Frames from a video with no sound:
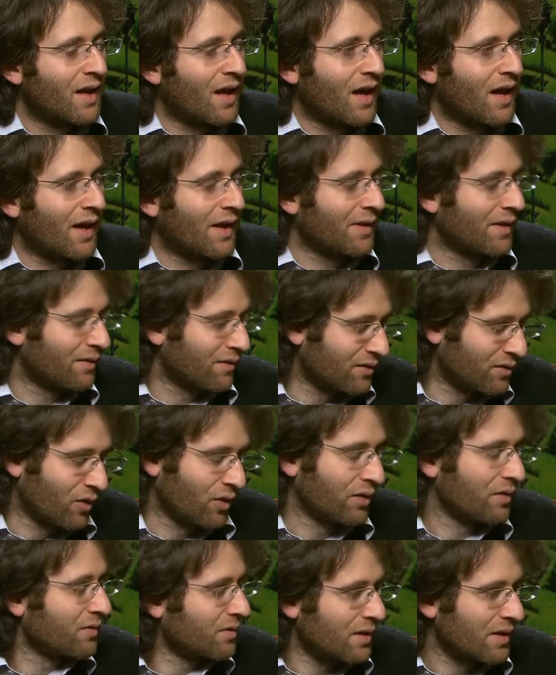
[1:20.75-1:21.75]
there is
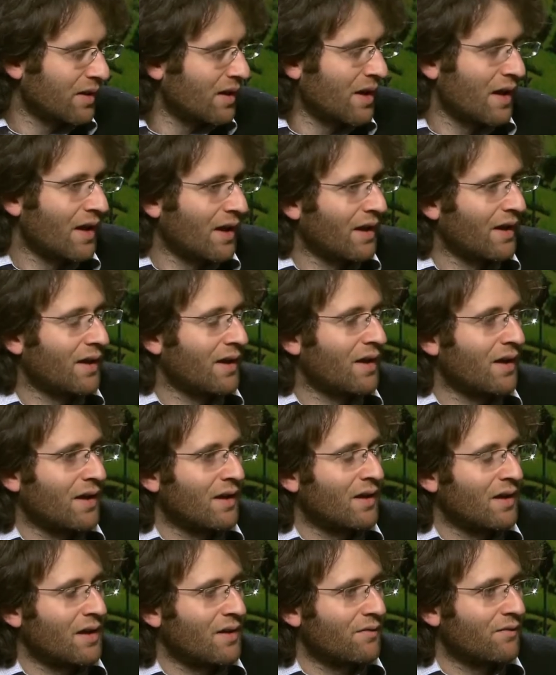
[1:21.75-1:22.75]
not
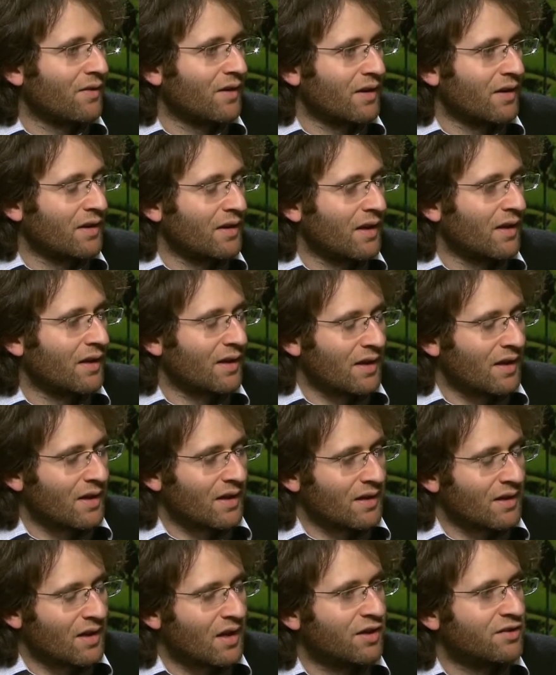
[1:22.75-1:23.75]
a very
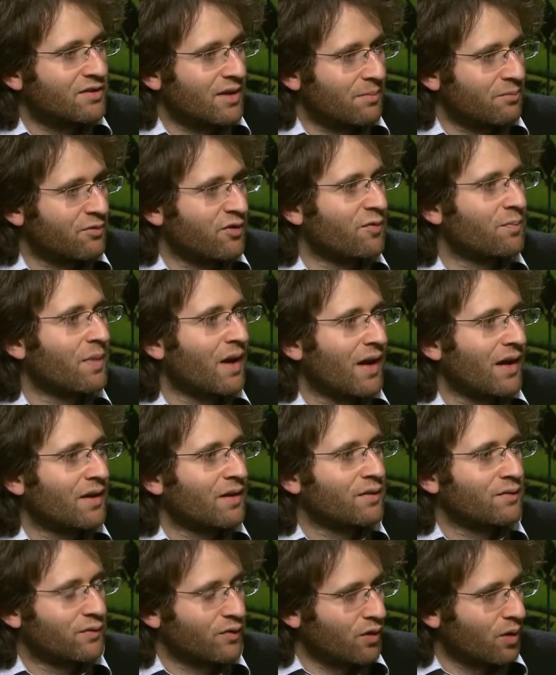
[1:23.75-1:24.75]
large number of
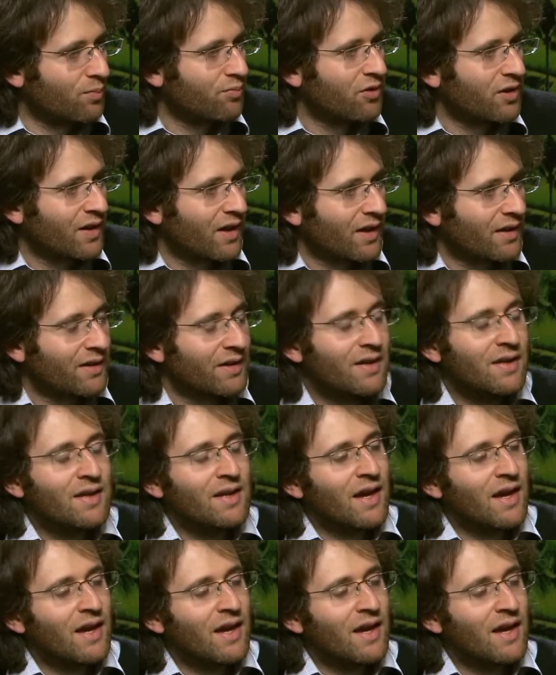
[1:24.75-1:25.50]
buyers for your product,